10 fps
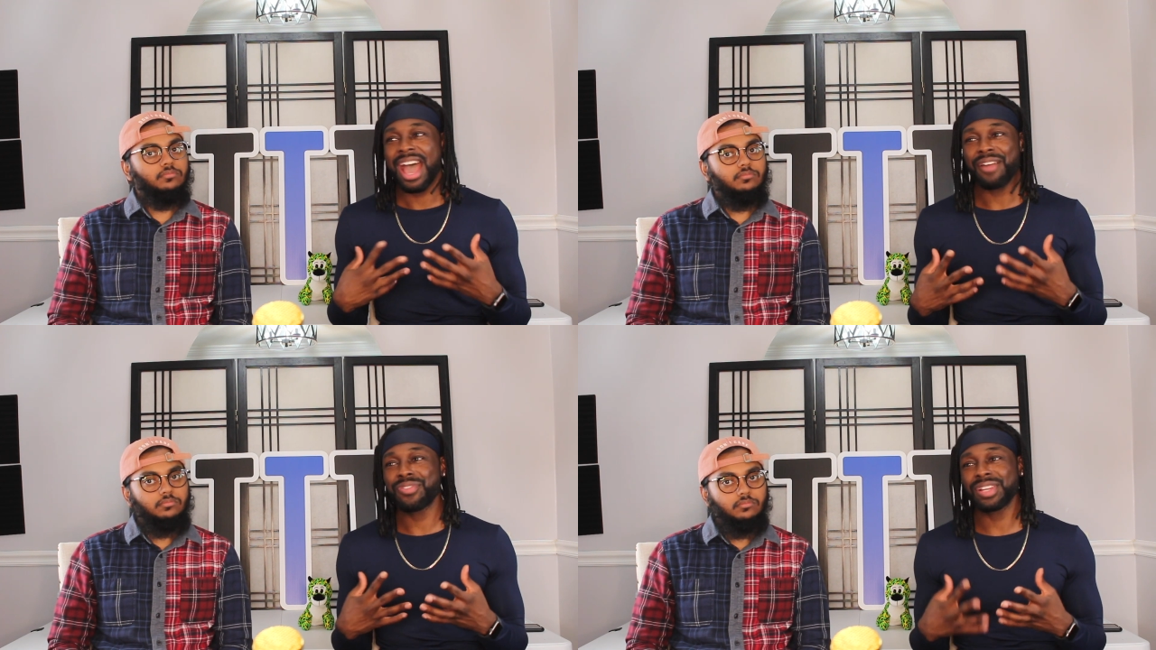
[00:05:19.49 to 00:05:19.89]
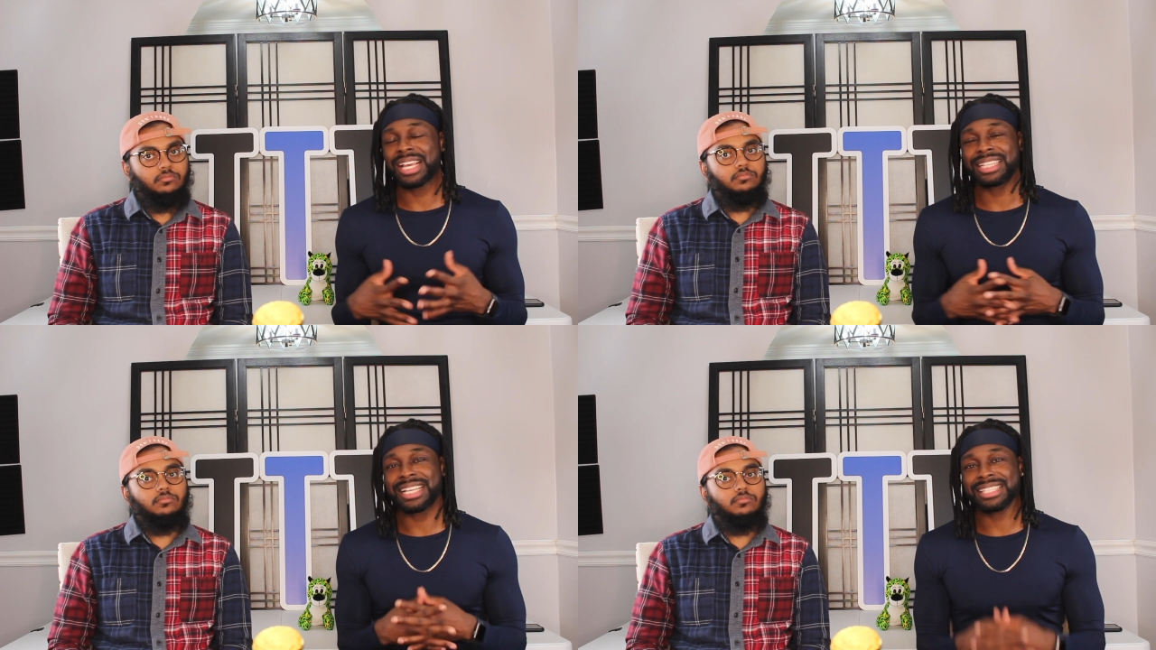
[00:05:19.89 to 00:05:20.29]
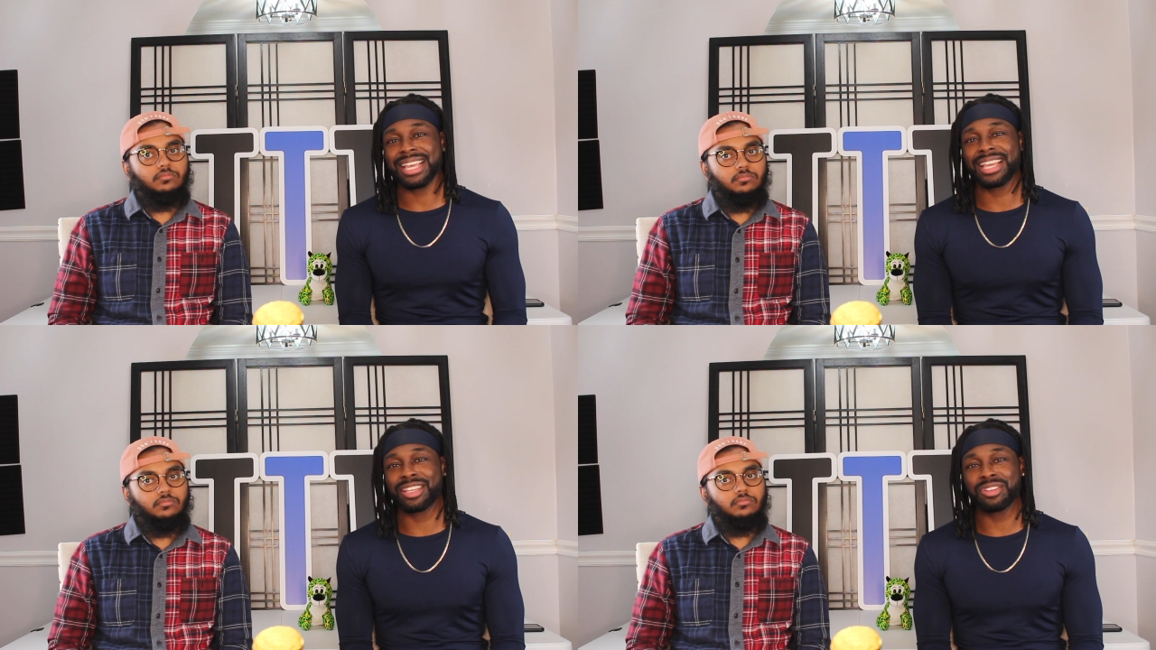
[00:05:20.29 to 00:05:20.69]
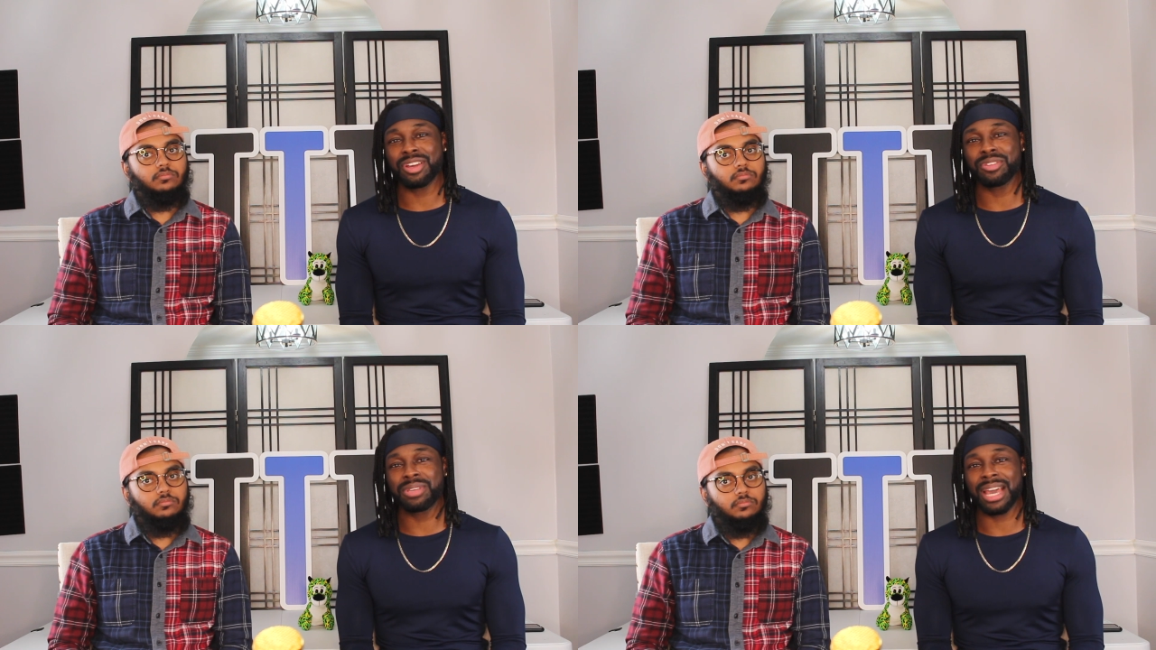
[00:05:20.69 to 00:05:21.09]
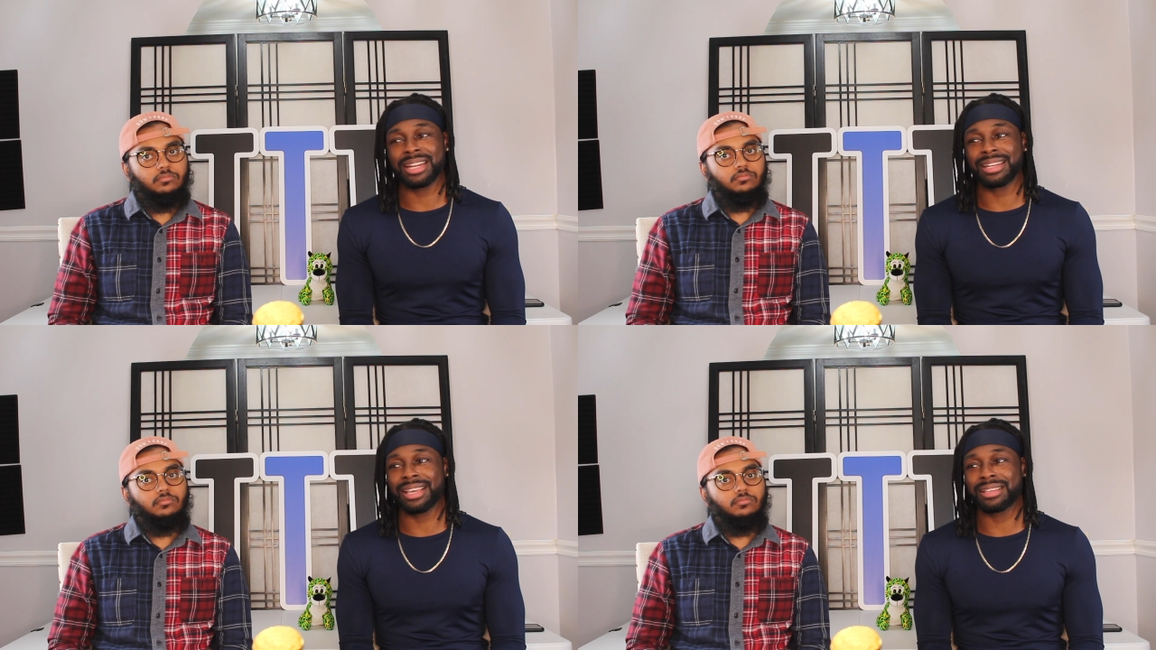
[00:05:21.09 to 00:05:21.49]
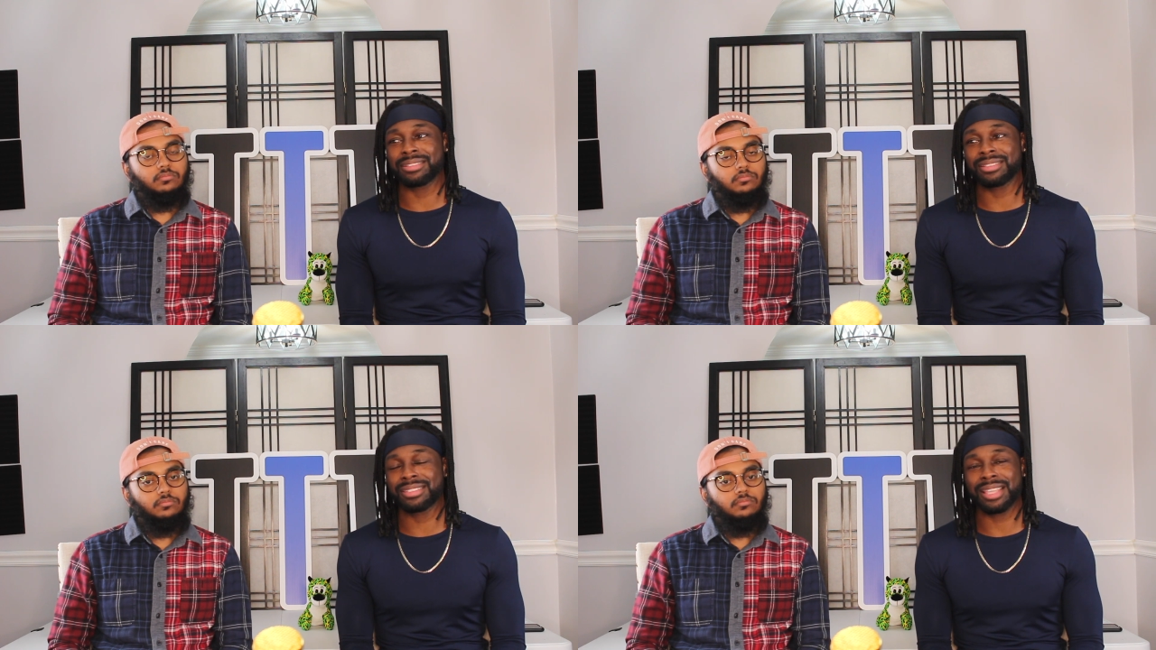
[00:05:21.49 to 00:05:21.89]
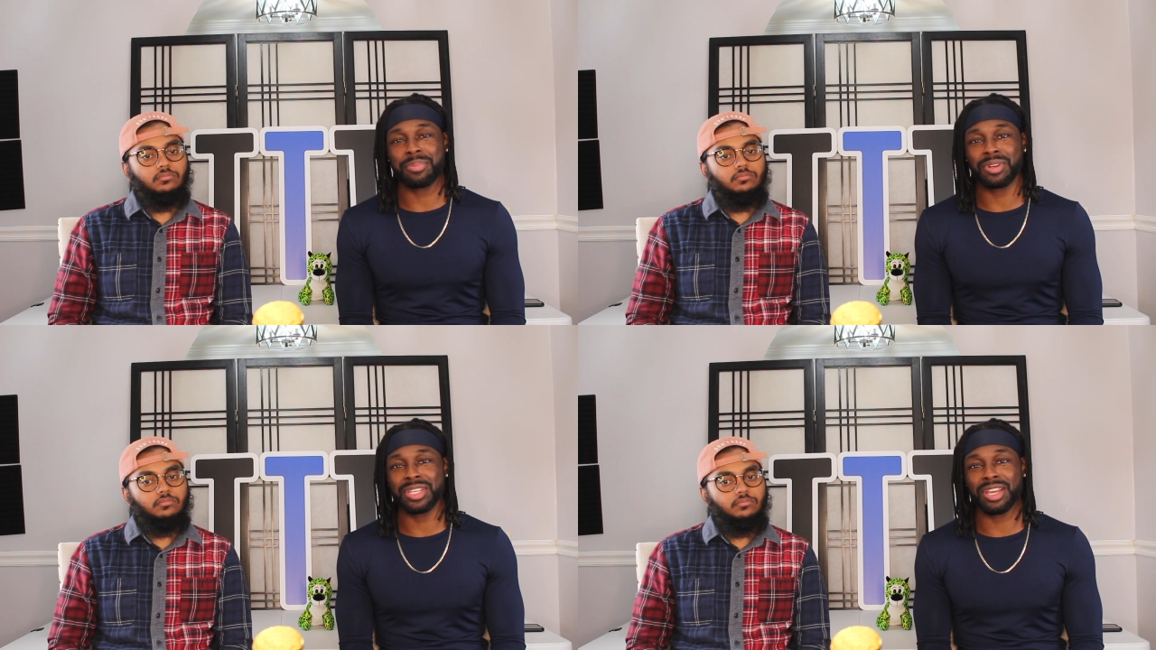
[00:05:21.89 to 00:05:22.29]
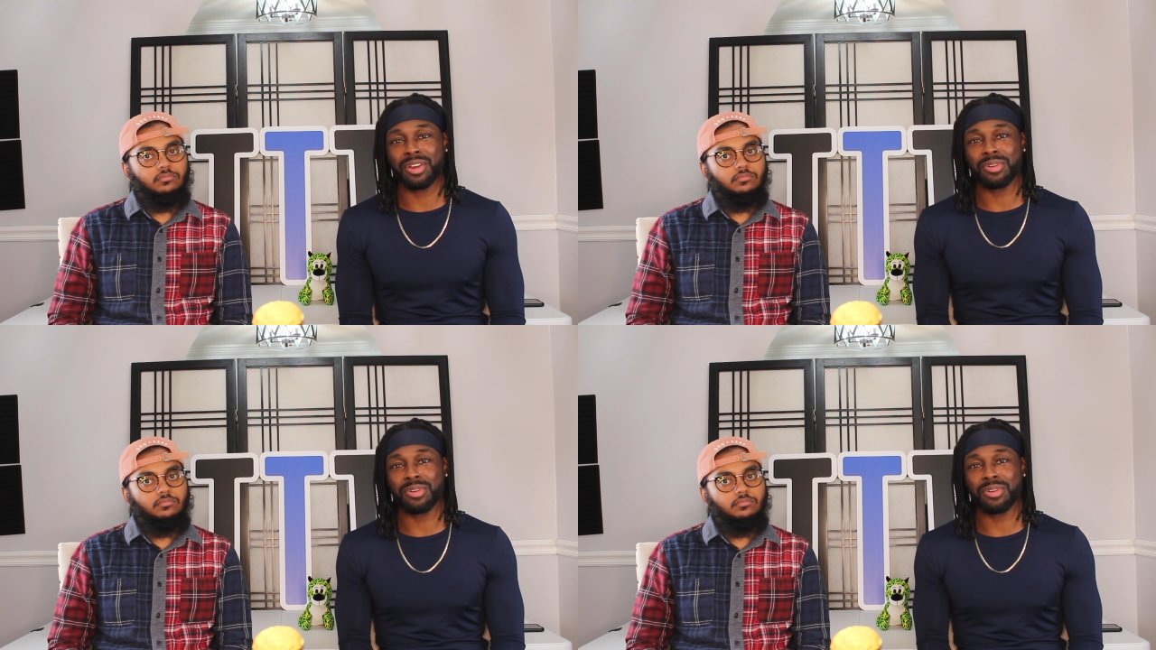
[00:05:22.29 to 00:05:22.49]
Speaker 1: i feel like that's like you know you kind of like stepping on your